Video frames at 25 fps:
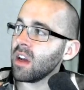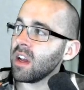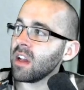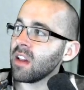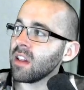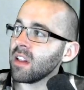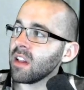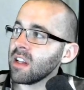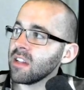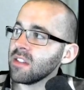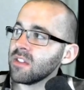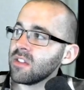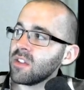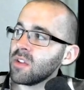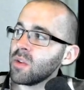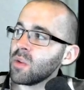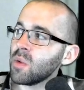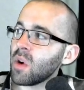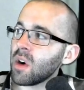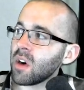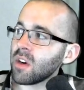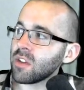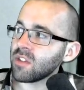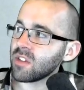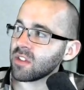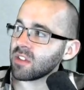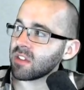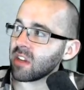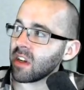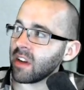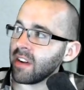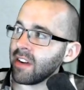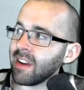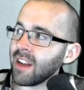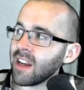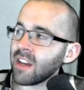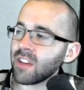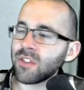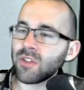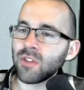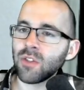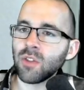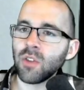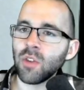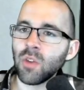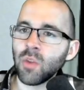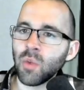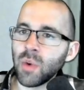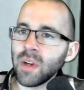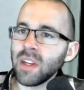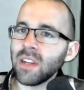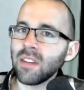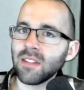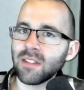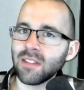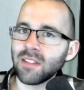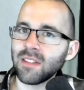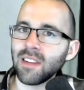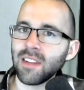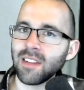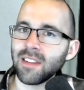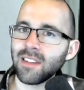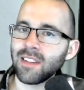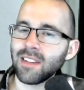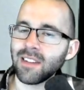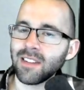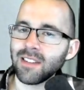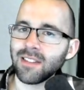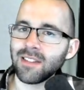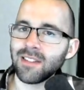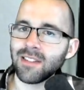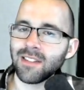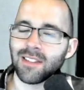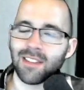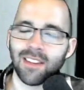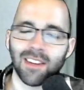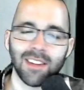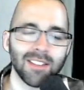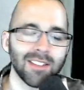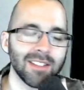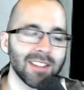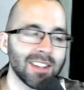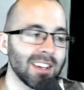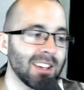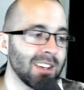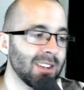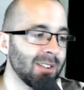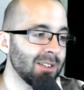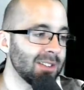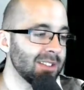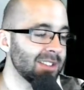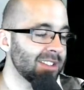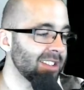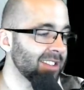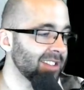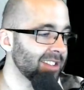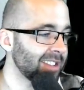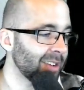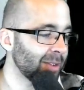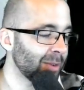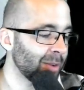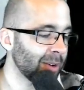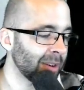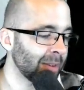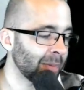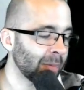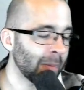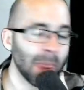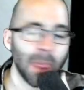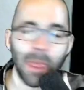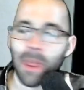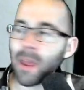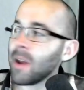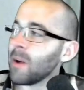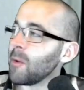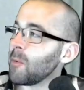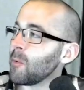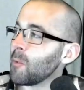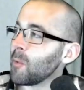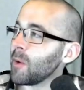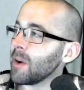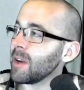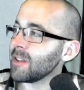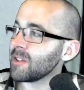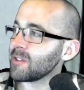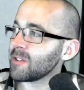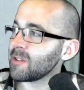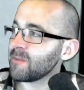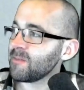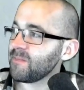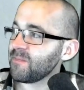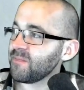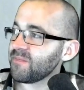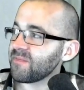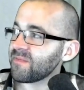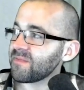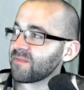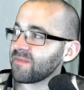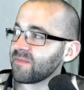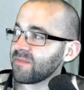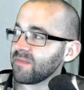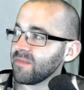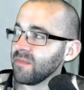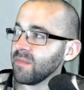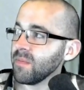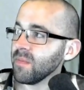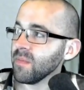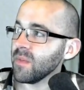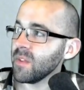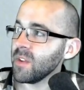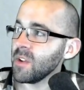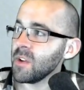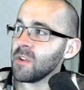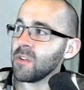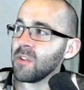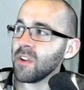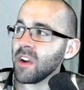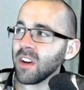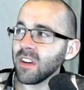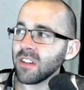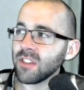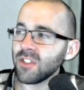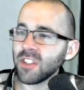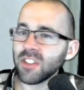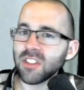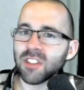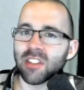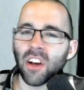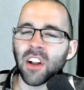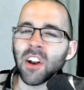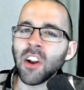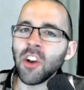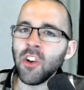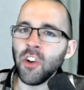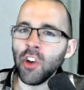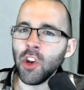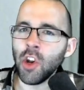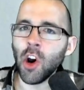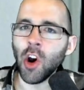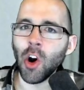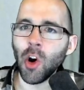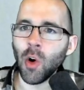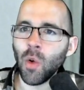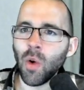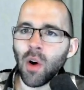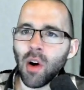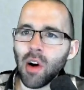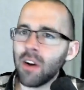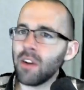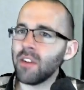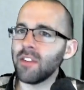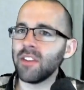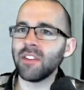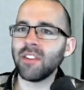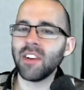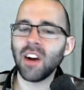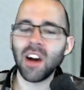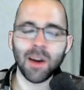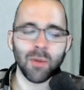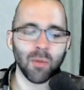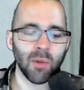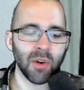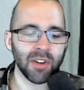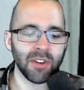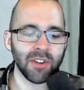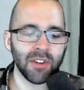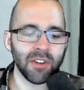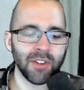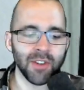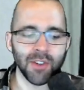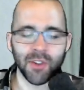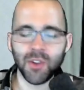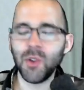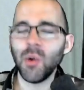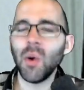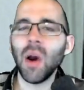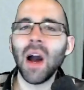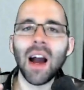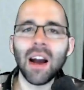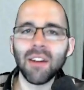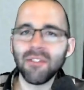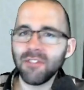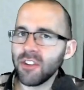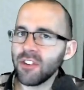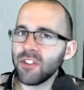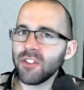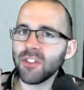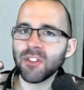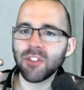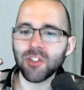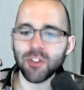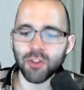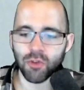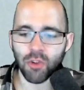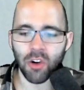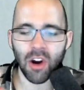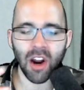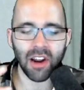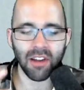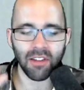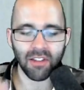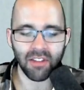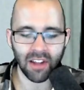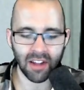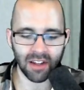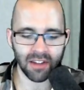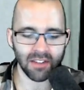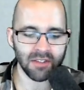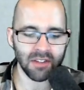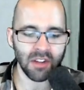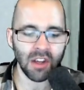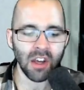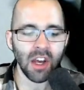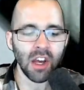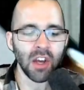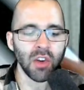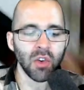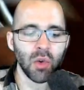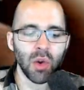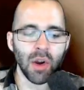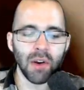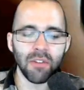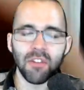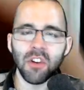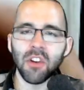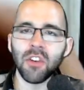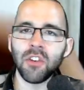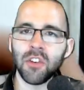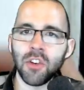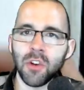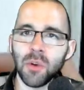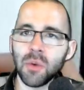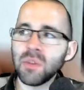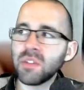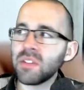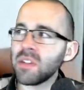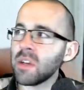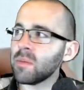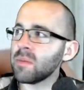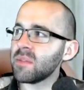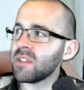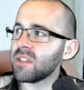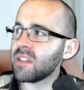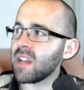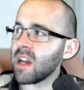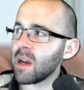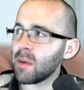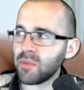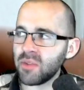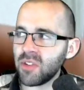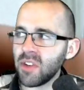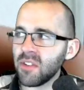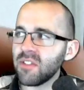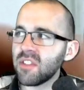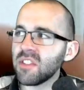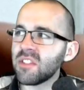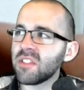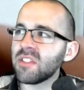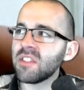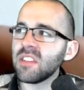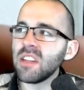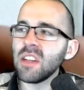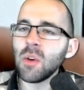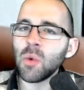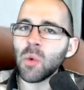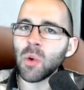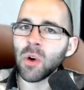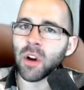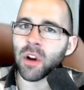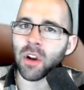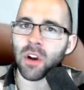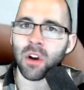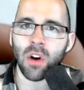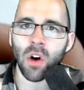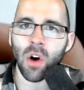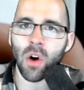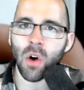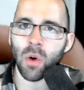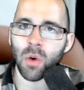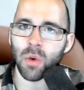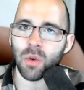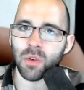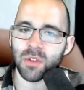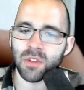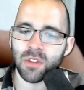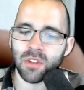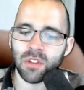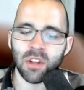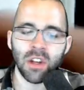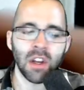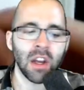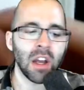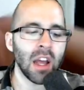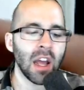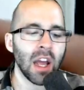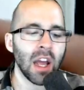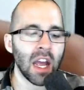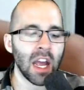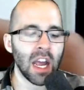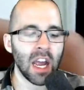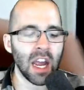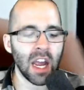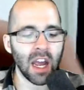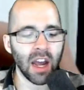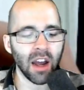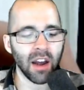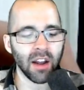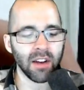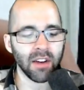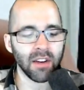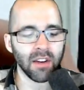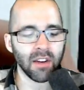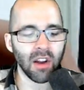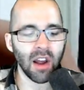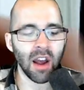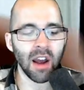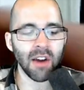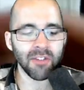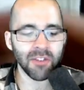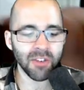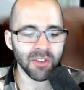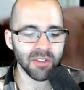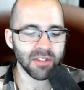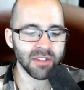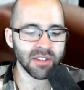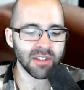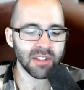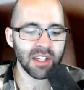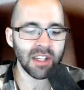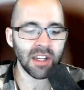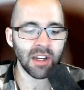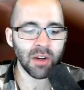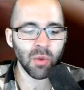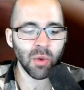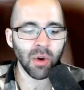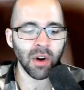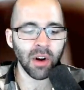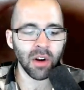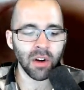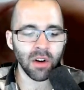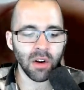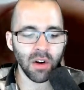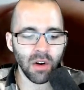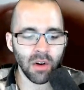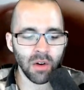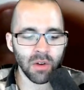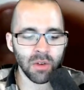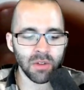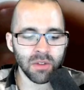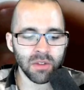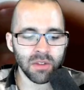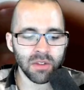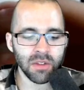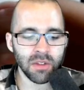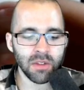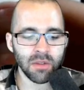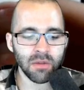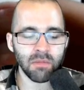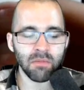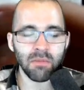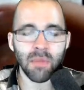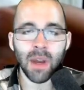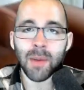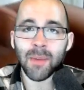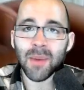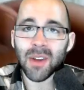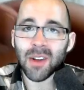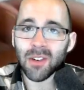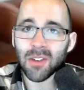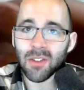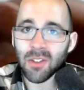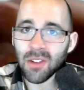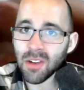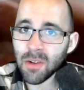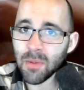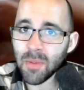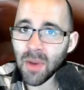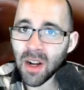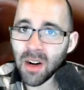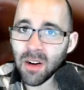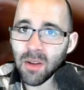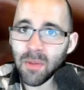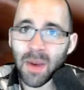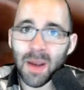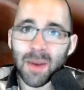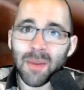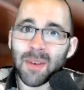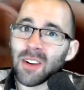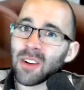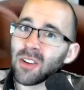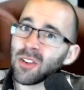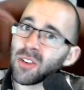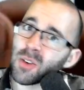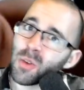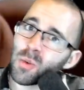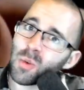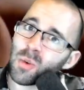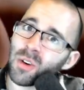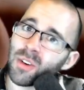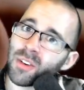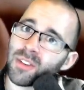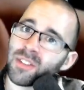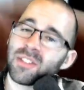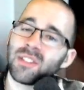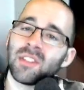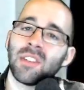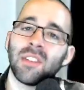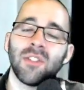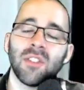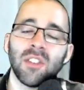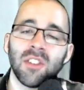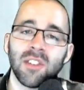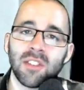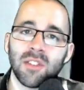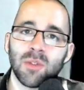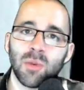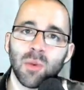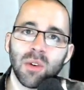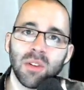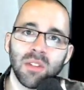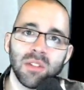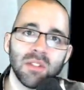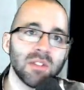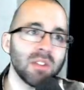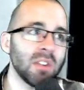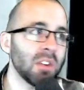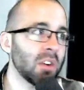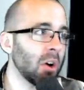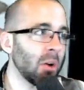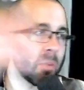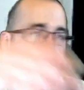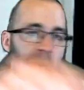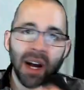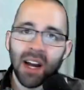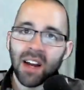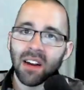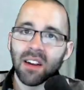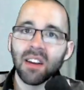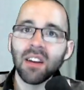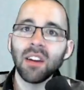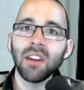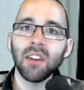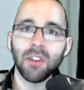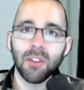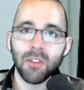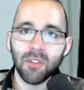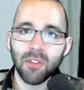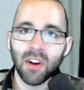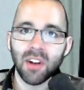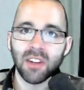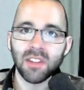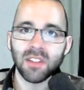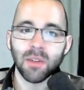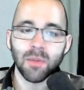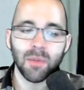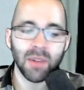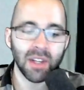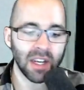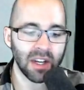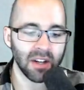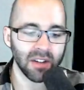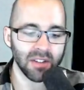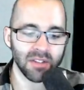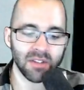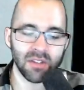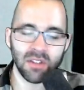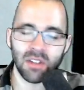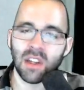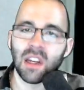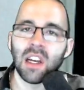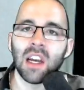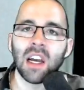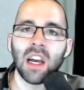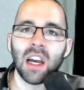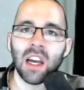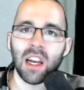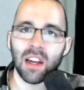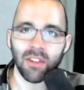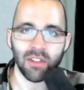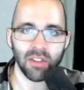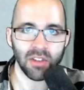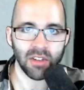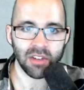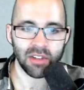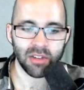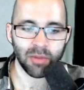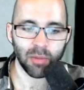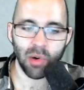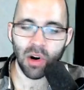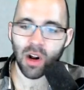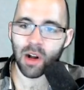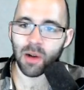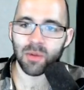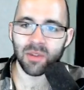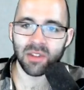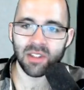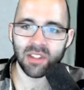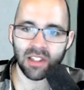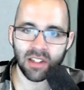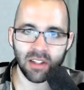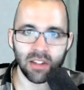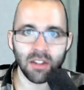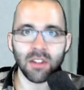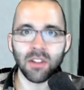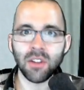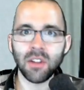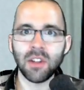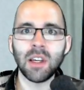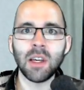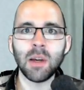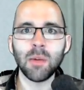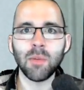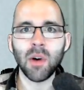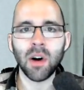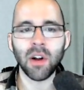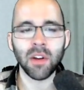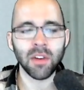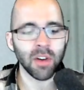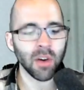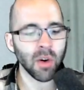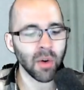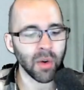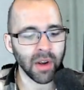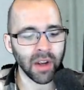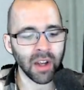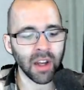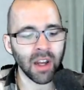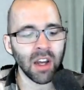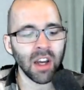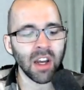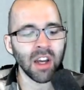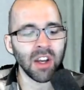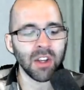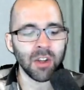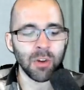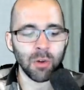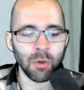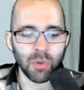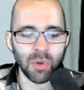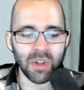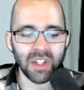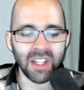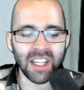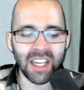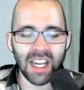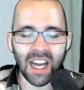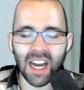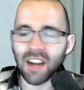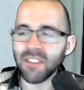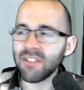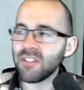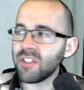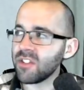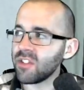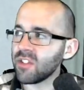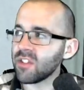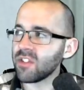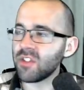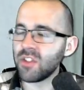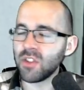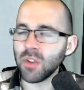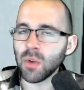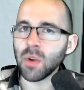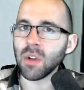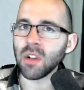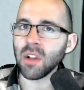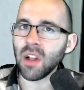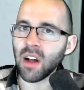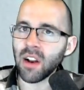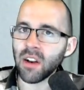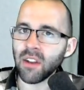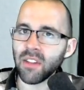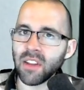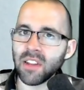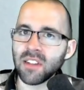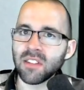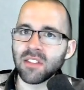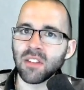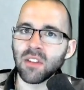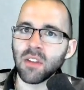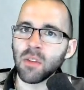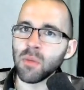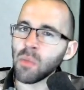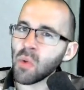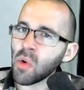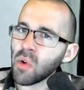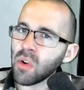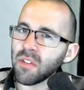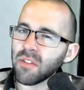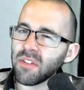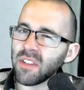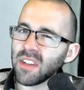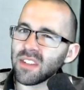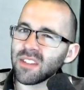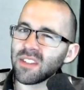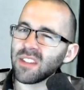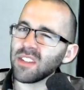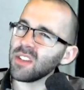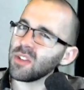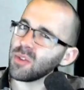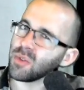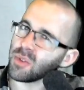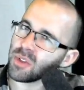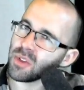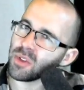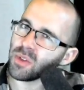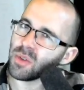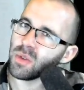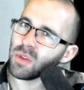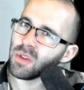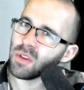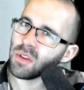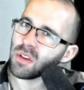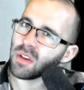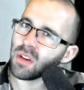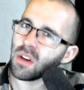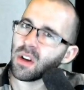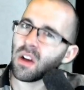unless you are just a natural whiz at this, I don't think anyone says that word, whiz, you're not just going to know all the time what to do. You have to just try things. You have to do some steps. You have to see where it goes. And after seeing where it goes, maybe it'll look better, maybe it'll look worse. And if it looks worse, you go back and you try something else. If it looks promising, you keep on going. You really have to just do a lot of these. And the more of these that you do,